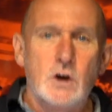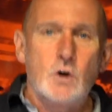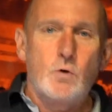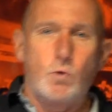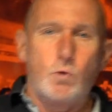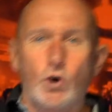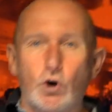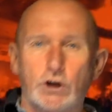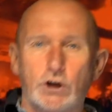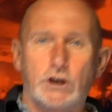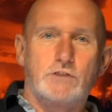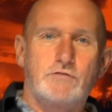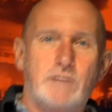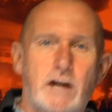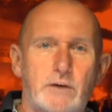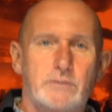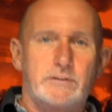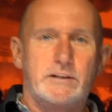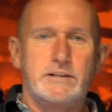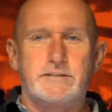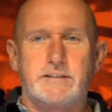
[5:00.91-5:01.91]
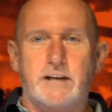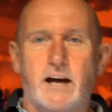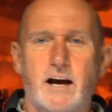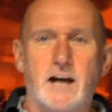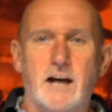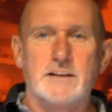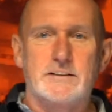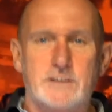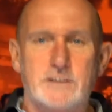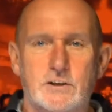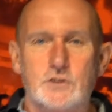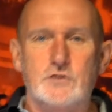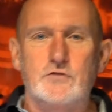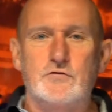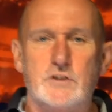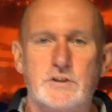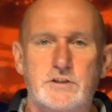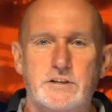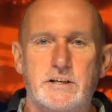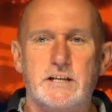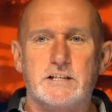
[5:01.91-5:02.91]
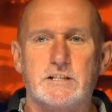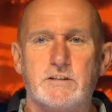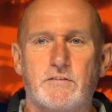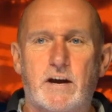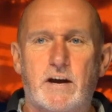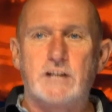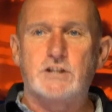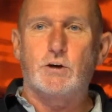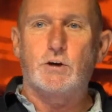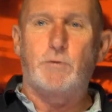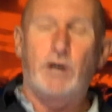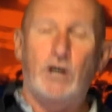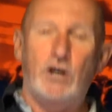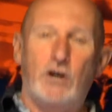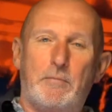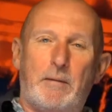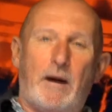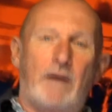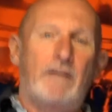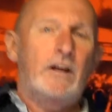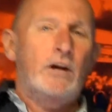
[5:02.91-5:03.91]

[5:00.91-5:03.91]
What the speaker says: walking around his garden 100 years of age. Or we hear about,